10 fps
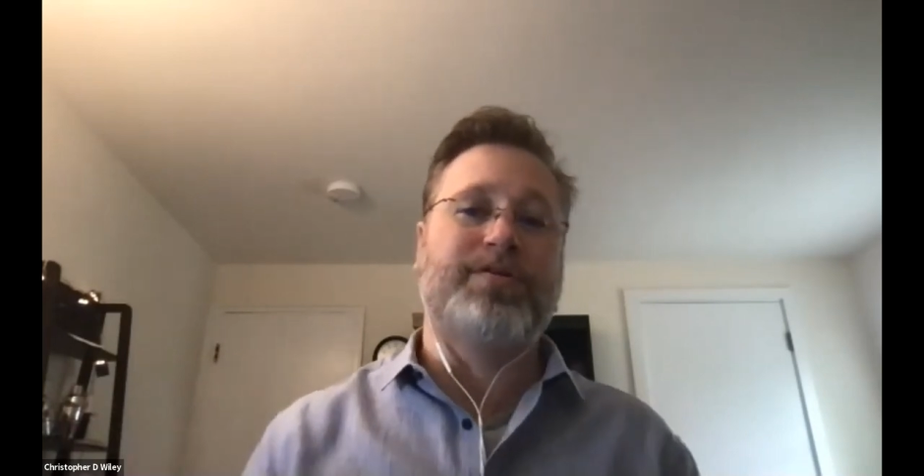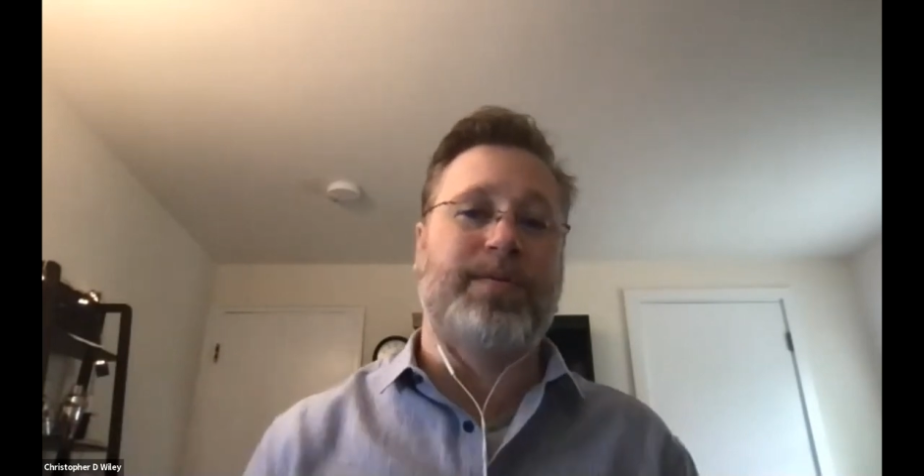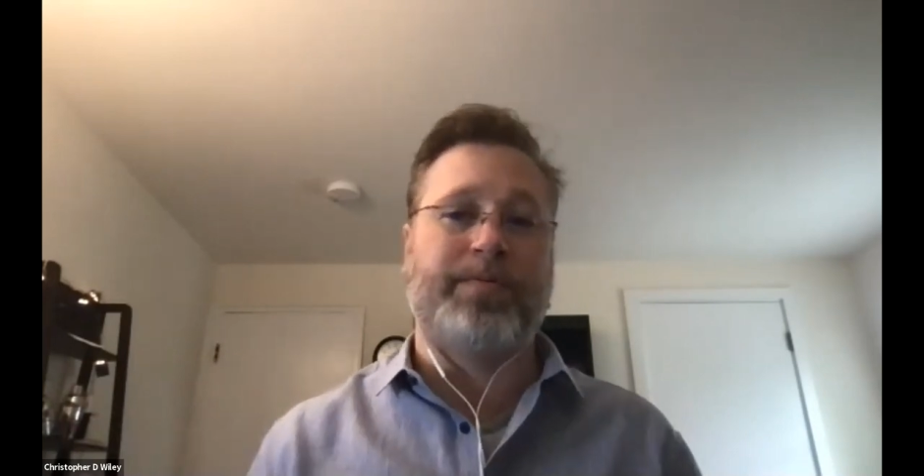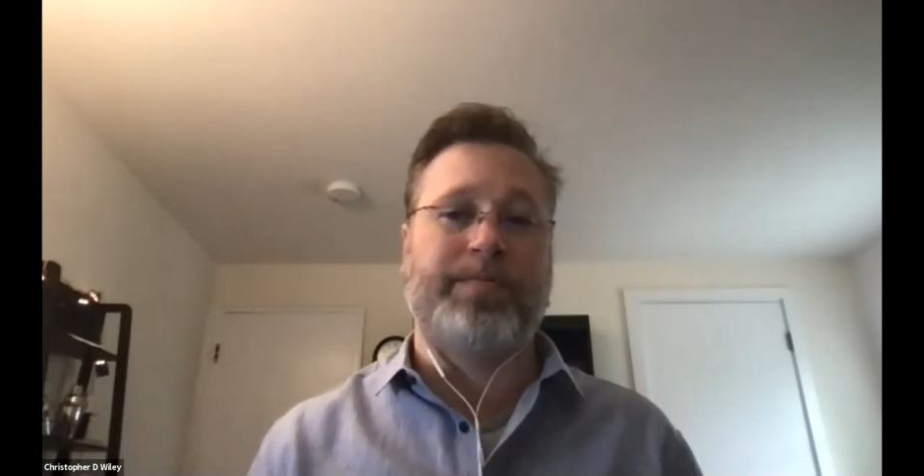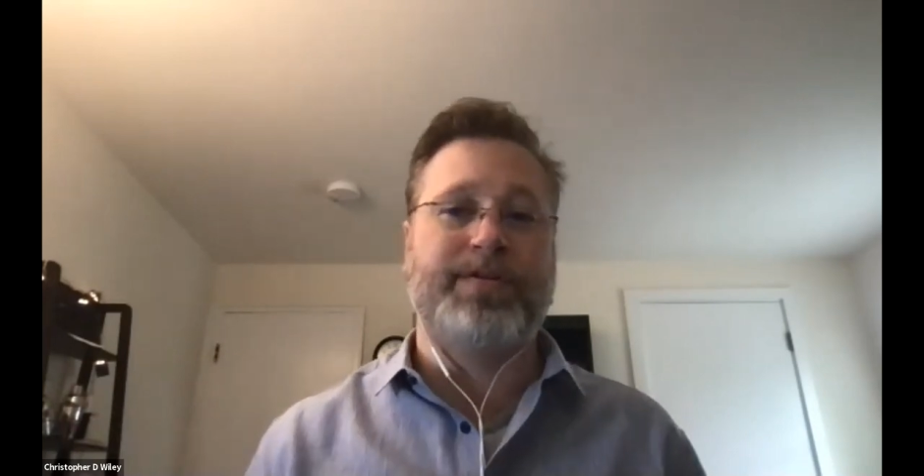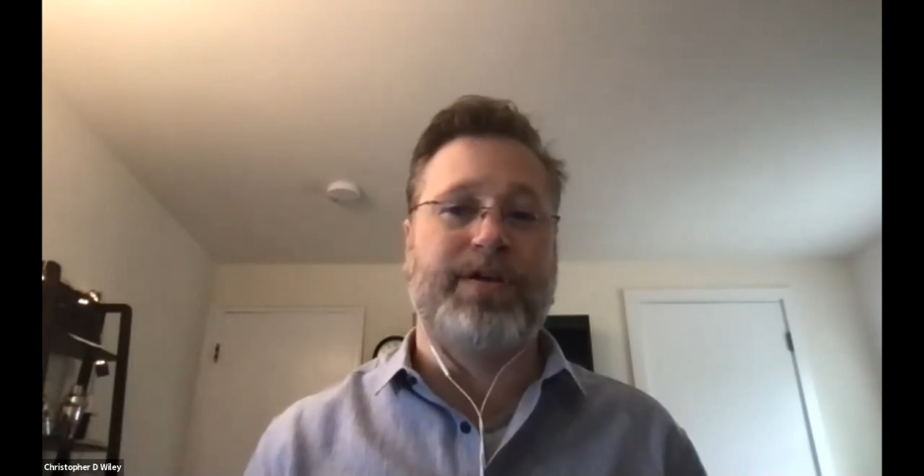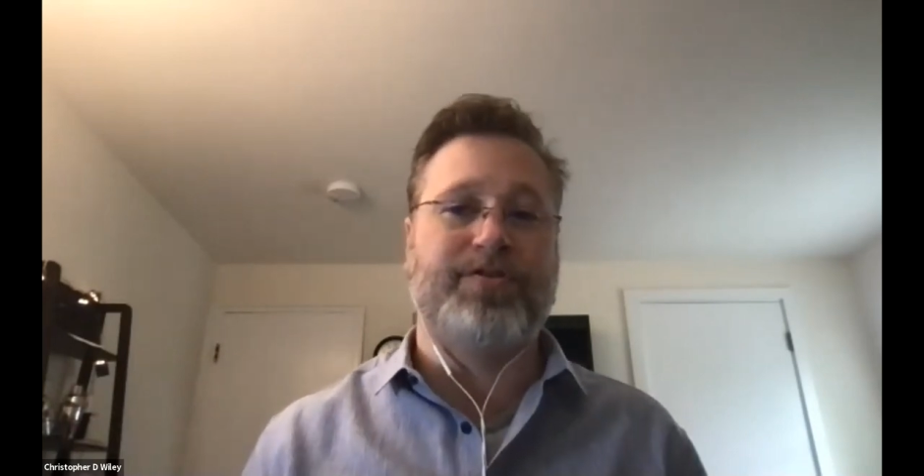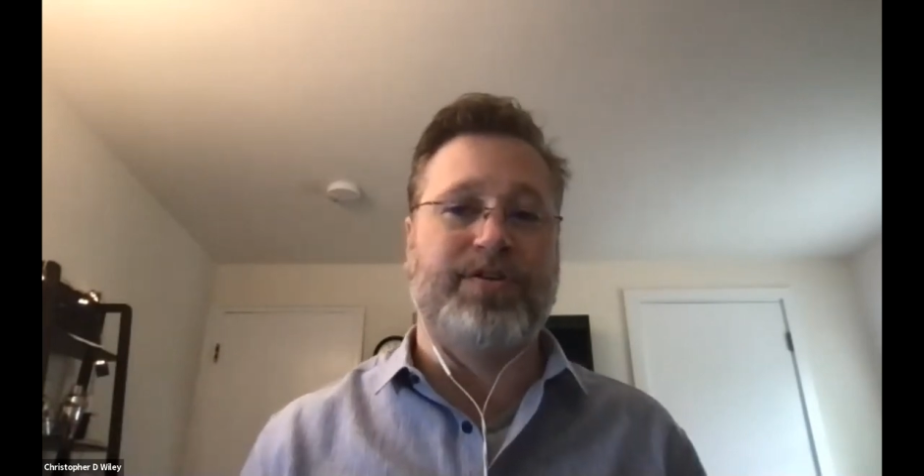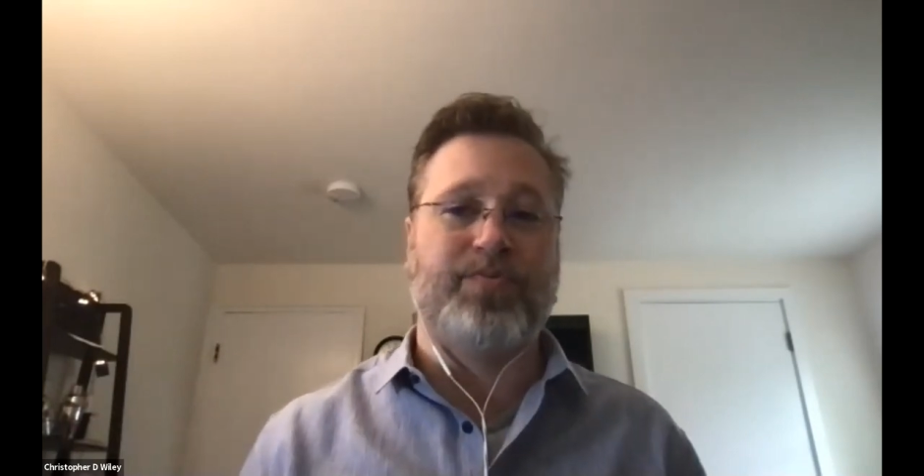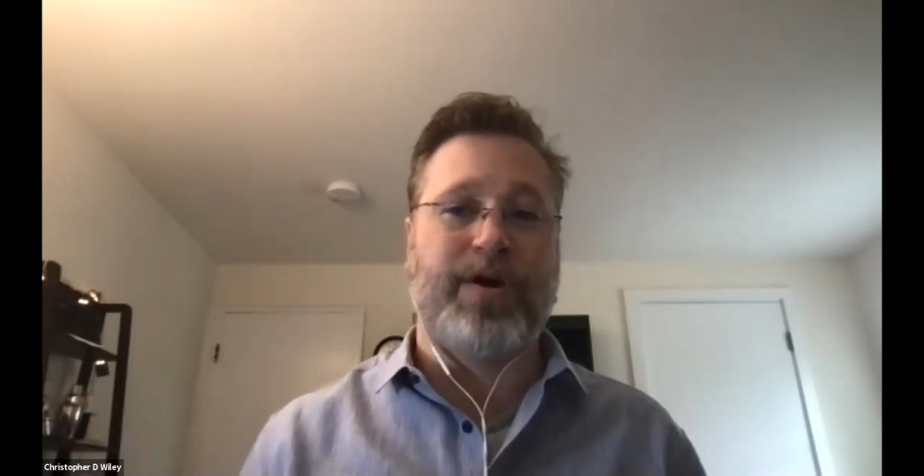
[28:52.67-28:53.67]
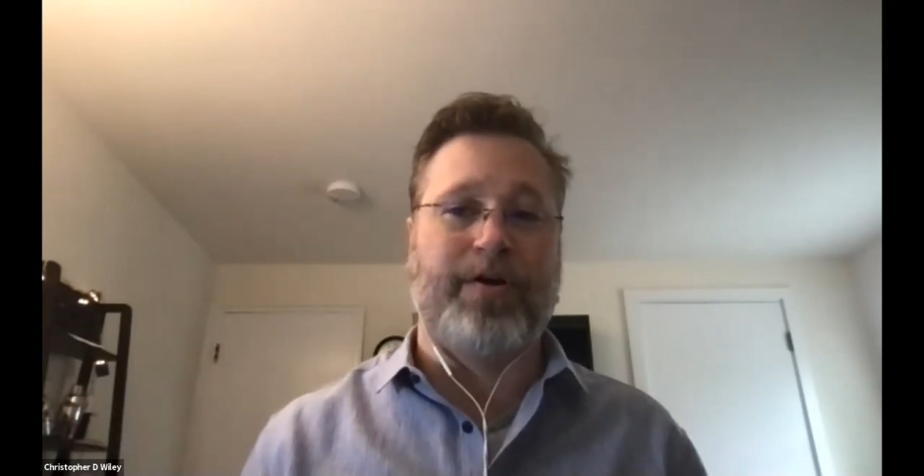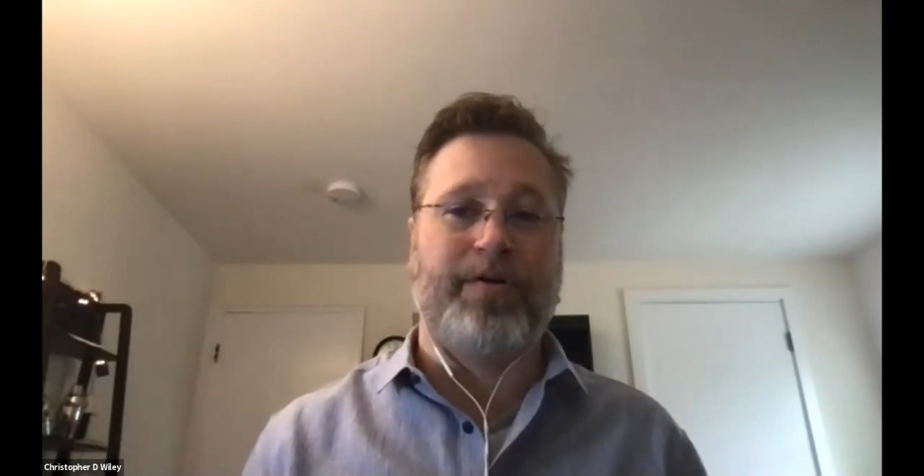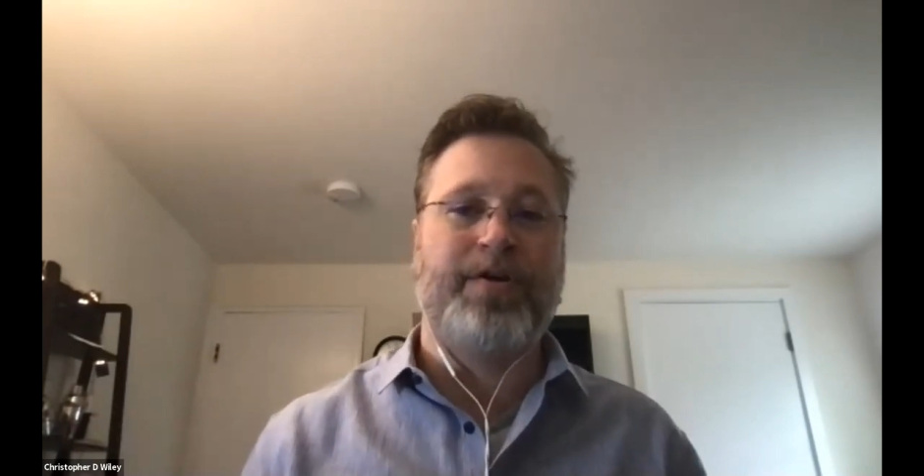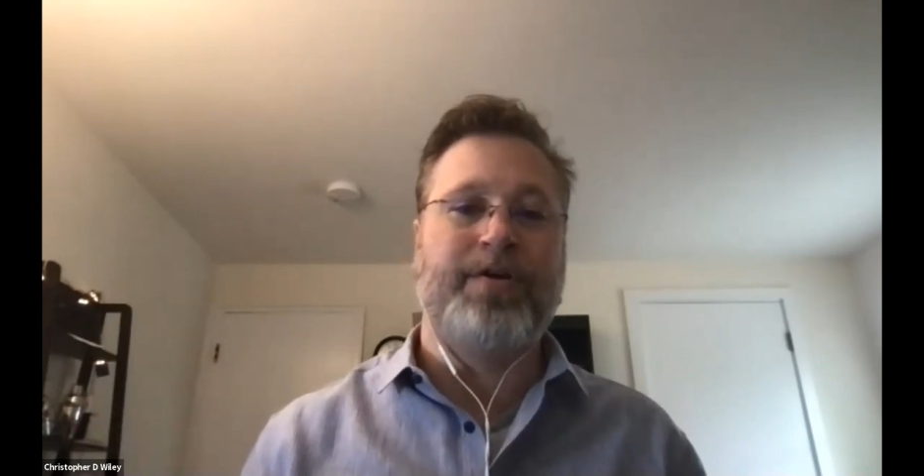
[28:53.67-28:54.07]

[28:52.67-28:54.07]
supplementation as well